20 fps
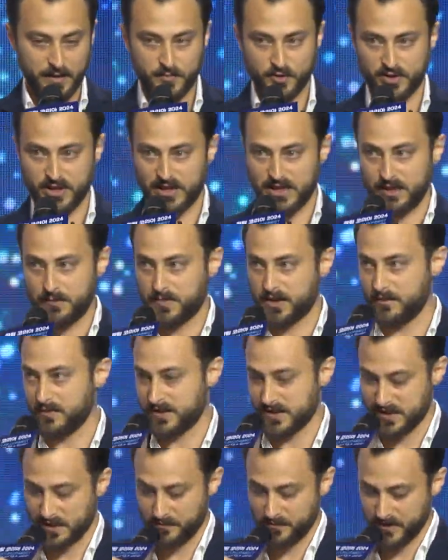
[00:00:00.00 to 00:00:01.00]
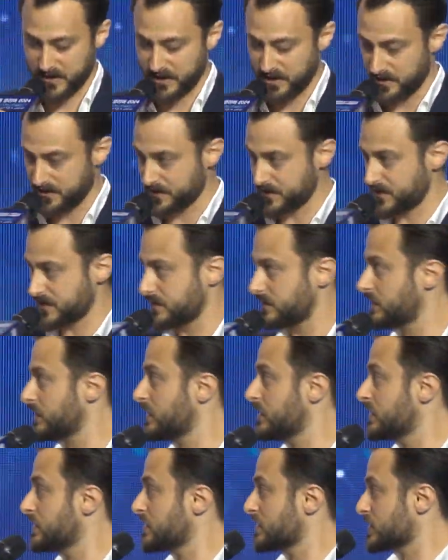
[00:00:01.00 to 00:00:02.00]
you can implement something else.
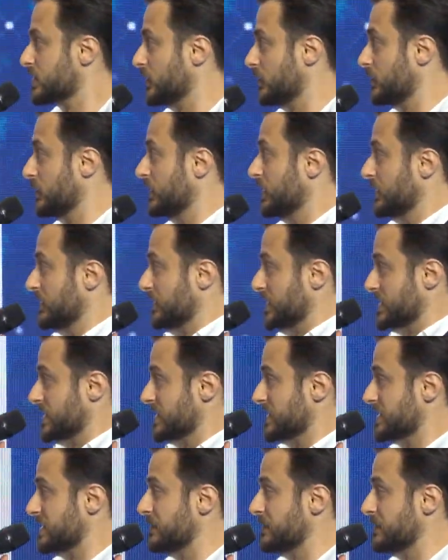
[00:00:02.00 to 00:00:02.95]
So this is the